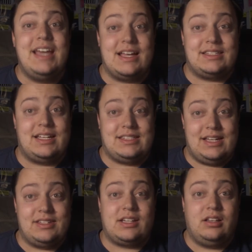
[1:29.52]
Yes, that
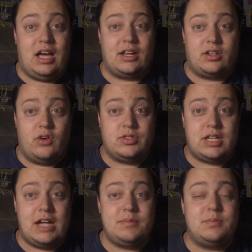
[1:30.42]
sounds like a lot of ghost
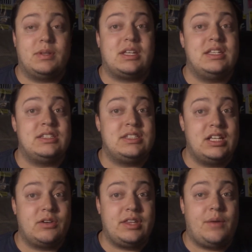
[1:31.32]
types, but
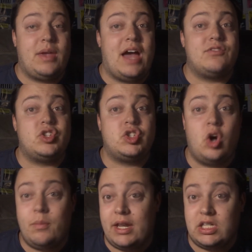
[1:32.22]
considering that we have
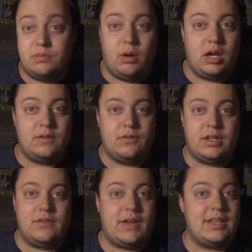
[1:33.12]
so many spawning for
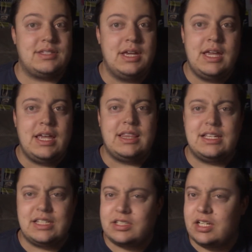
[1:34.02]
the event,
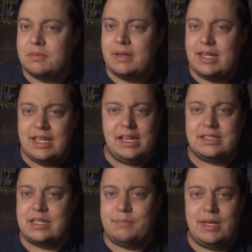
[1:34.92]
this is going to be
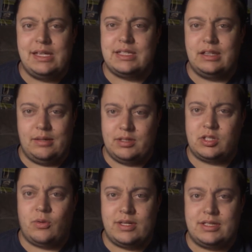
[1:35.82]
easy peasy lemon
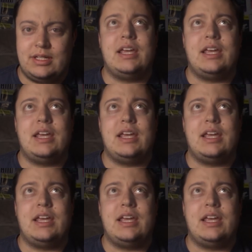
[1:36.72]
squeezy.